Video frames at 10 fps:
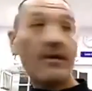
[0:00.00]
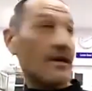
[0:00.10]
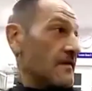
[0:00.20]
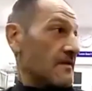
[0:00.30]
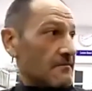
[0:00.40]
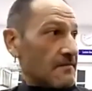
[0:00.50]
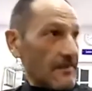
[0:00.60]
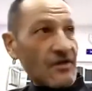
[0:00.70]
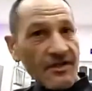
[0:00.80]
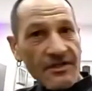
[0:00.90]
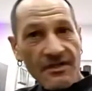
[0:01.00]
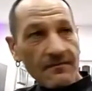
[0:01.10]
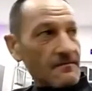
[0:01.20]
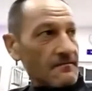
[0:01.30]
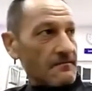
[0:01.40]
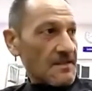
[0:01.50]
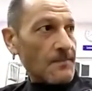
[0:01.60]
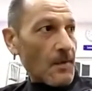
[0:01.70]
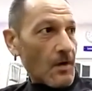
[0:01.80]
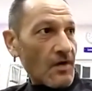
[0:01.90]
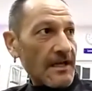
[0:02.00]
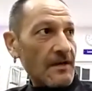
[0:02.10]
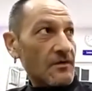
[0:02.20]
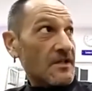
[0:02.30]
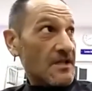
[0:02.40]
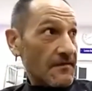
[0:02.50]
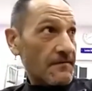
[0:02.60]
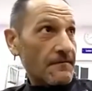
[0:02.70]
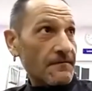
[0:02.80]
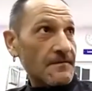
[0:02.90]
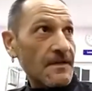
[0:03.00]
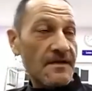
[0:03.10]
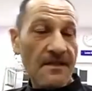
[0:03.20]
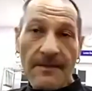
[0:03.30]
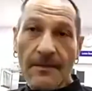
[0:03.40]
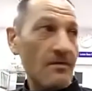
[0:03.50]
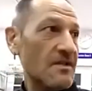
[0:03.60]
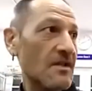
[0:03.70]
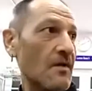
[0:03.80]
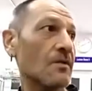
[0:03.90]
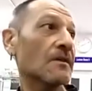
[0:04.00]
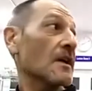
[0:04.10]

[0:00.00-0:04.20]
There's a demonstration spot right here where the chef does the demo and so on.